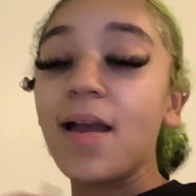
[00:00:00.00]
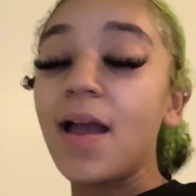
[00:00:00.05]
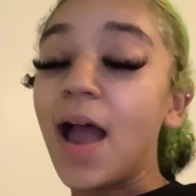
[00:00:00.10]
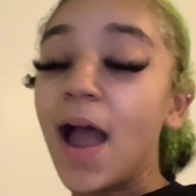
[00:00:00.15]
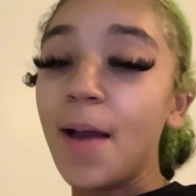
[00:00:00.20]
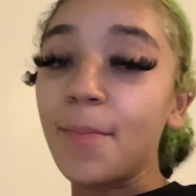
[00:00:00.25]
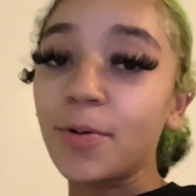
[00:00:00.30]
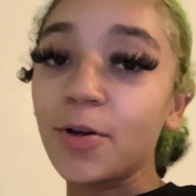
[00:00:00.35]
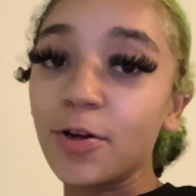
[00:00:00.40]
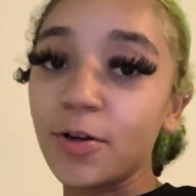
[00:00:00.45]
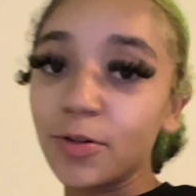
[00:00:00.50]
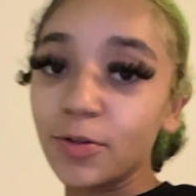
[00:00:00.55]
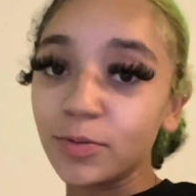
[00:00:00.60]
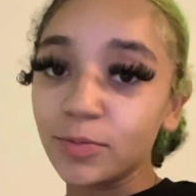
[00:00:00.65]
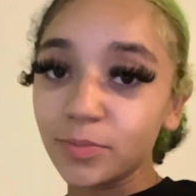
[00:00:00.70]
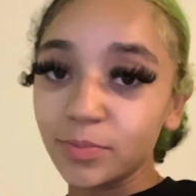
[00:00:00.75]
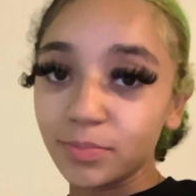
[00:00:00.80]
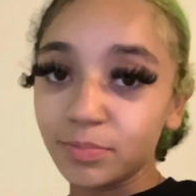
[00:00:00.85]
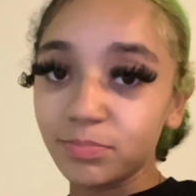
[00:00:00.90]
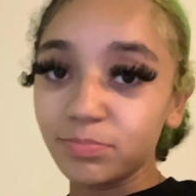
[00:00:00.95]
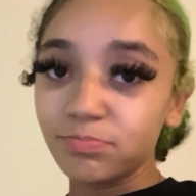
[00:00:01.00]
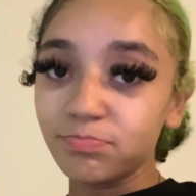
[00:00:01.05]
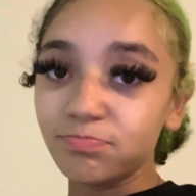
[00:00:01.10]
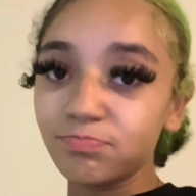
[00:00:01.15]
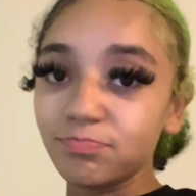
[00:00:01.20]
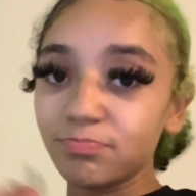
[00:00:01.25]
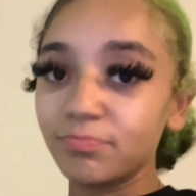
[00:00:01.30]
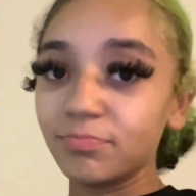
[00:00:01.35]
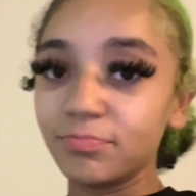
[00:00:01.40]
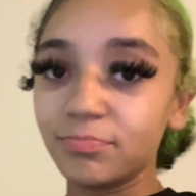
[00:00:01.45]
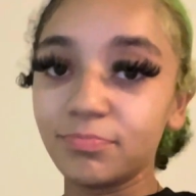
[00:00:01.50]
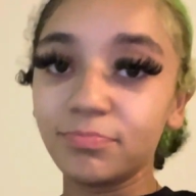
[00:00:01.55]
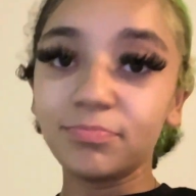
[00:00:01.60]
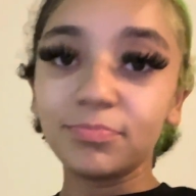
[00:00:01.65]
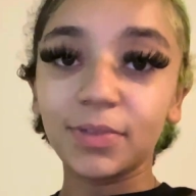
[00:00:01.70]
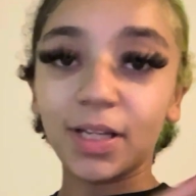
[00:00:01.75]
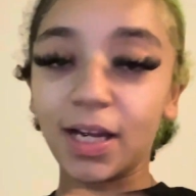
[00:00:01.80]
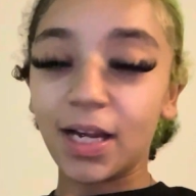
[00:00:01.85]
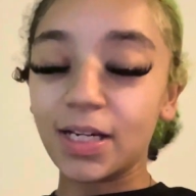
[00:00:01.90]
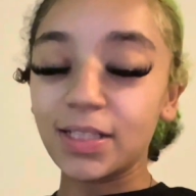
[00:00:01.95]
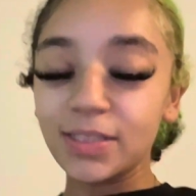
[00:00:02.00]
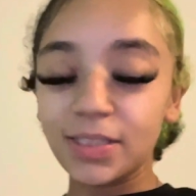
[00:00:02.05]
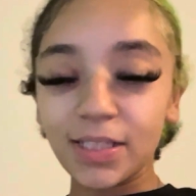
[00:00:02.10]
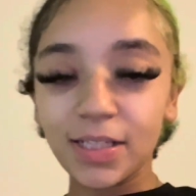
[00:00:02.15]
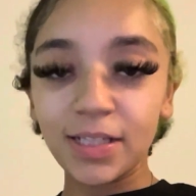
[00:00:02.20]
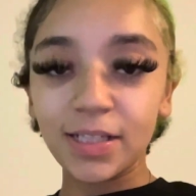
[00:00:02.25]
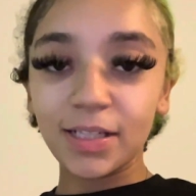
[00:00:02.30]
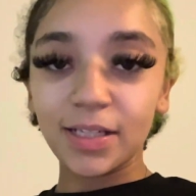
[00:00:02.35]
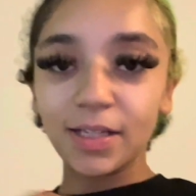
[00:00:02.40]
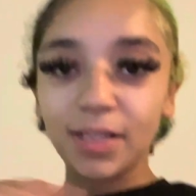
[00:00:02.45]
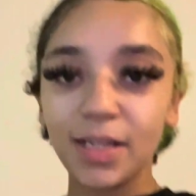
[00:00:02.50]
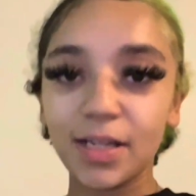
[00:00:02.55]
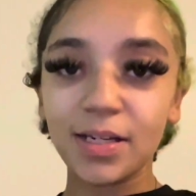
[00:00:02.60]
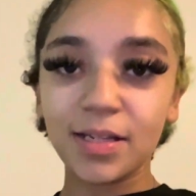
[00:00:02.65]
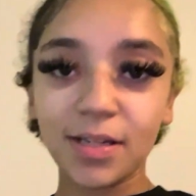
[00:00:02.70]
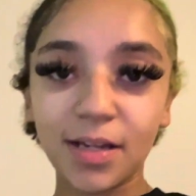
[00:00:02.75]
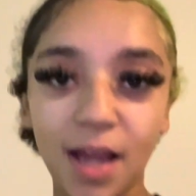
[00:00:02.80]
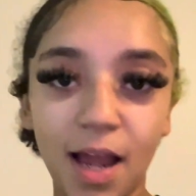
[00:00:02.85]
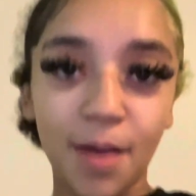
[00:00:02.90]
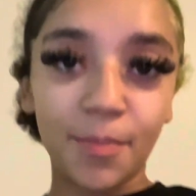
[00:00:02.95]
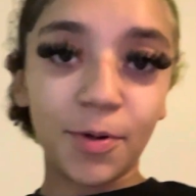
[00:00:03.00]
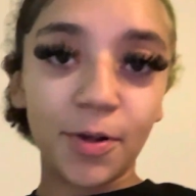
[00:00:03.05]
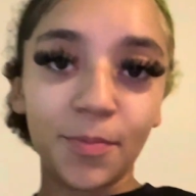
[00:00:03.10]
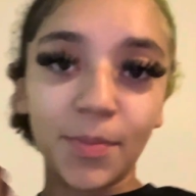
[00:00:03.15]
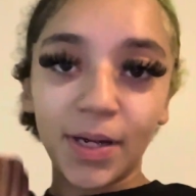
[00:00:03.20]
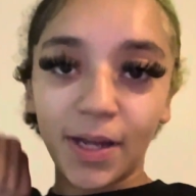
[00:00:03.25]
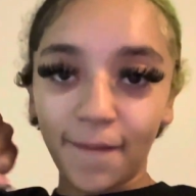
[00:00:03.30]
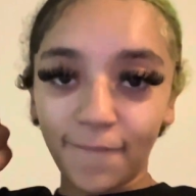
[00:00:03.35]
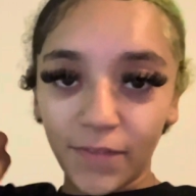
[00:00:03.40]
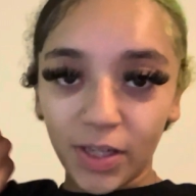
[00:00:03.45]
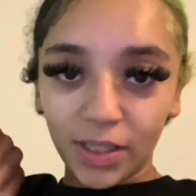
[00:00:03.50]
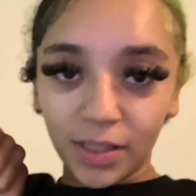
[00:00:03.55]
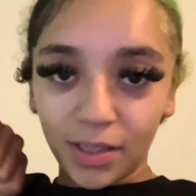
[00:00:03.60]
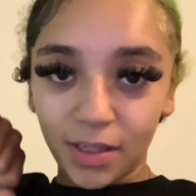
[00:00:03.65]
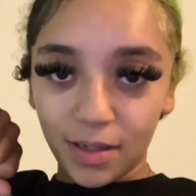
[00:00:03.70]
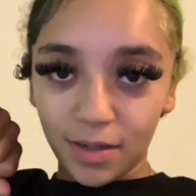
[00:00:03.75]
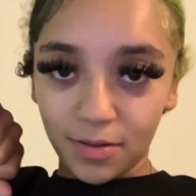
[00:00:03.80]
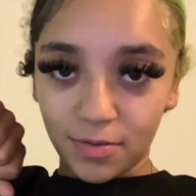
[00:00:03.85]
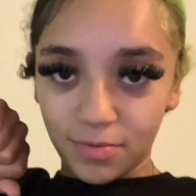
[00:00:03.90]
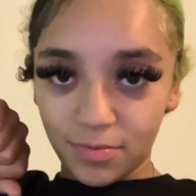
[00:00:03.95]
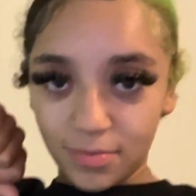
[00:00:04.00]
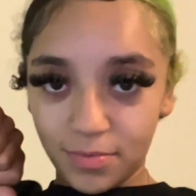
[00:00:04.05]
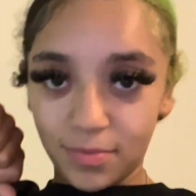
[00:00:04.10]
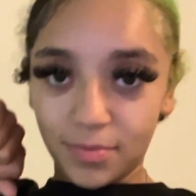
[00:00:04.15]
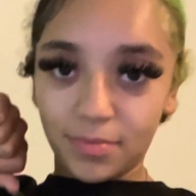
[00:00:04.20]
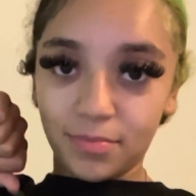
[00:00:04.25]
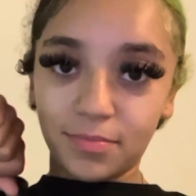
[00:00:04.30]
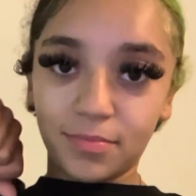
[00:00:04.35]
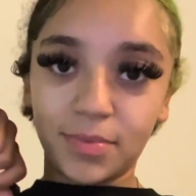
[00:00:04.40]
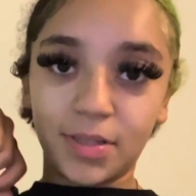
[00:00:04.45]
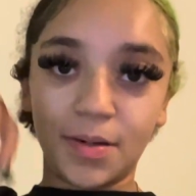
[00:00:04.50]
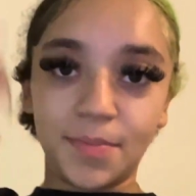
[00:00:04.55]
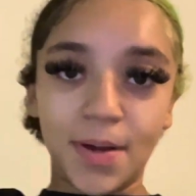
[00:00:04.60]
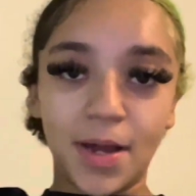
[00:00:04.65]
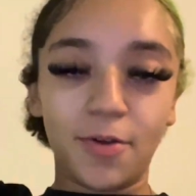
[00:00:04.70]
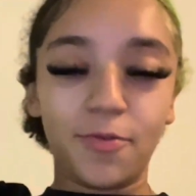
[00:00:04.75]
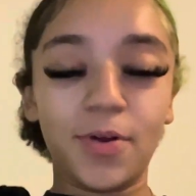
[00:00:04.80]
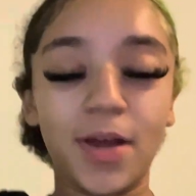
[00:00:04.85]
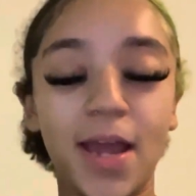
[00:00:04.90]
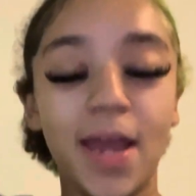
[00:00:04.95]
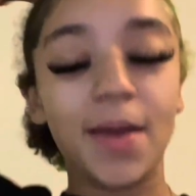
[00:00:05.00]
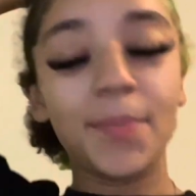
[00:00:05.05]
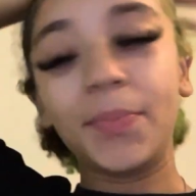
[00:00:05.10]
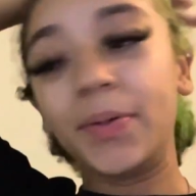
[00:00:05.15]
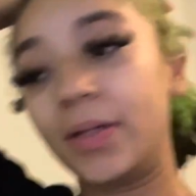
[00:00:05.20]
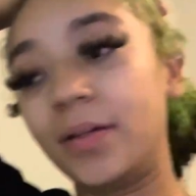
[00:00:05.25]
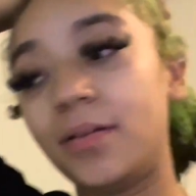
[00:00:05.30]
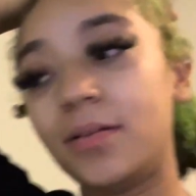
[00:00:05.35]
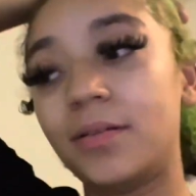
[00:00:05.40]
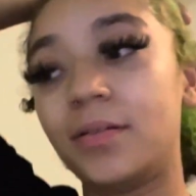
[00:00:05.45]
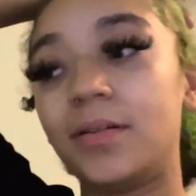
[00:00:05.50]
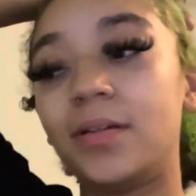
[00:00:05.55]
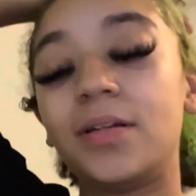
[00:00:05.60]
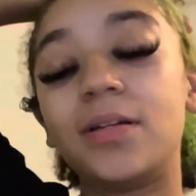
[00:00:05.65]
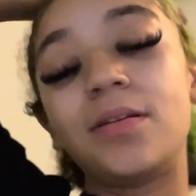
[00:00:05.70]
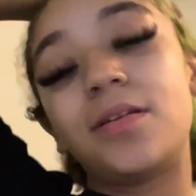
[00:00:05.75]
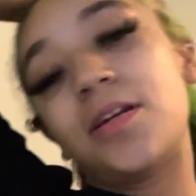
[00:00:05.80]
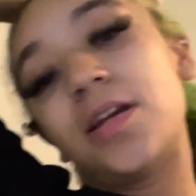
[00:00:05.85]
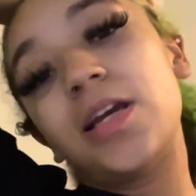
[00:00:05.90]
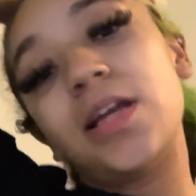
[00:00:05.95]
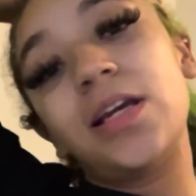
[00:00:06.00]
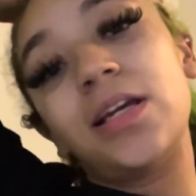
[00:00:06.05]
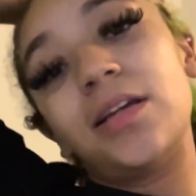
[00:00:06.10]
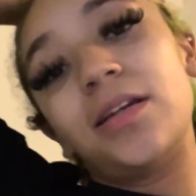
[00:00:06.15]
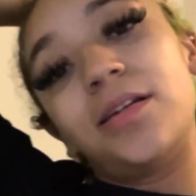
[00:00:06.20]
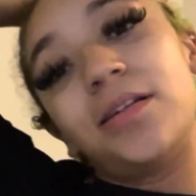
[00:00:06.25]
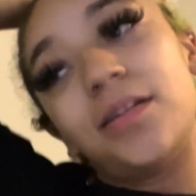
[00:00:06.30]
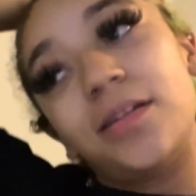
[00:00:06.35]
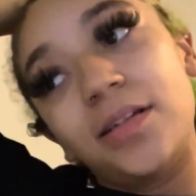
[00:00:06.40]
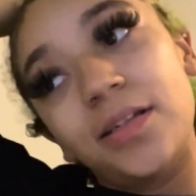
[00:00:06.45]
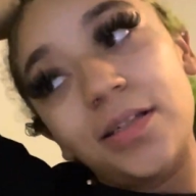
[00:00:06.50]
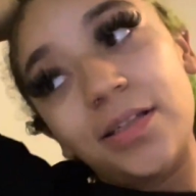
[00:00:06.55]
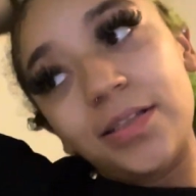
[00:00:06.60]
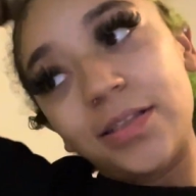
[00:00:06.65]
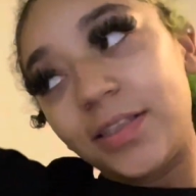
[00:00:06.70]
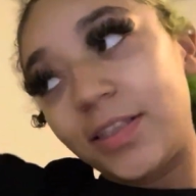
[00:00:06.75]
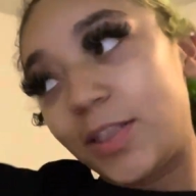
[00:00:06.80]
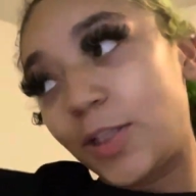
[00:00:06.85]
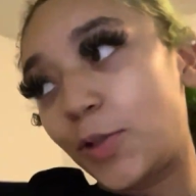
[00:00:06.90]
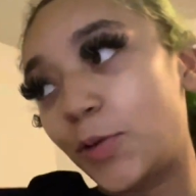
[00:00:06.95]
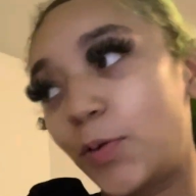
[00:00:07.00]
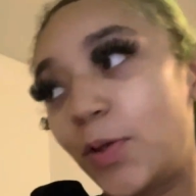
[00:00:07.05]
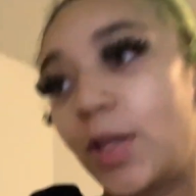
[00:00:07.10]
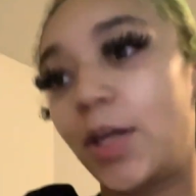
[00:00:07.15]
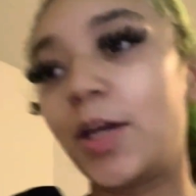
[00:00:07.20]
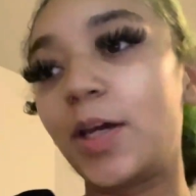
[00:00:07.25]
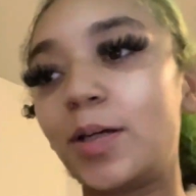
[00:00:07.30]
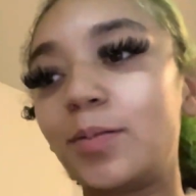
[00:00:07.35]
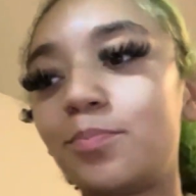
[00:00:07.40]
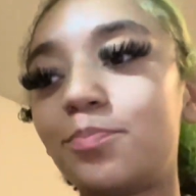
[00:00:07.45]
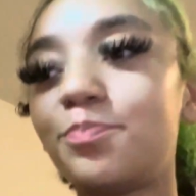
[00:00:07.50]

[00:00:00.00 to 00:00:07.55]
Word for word: I'm gonna, like I said, I'm gonna make a video about what happened. So yeah.